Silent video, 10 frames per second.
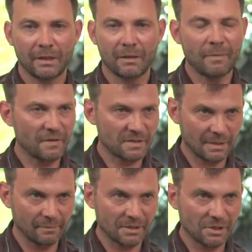About this time
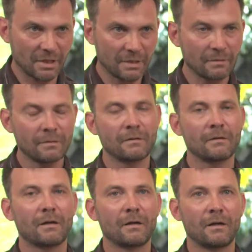last year,
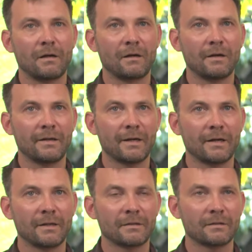I
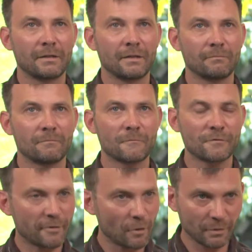had
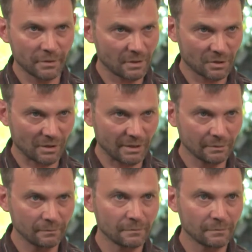thrown open a trial,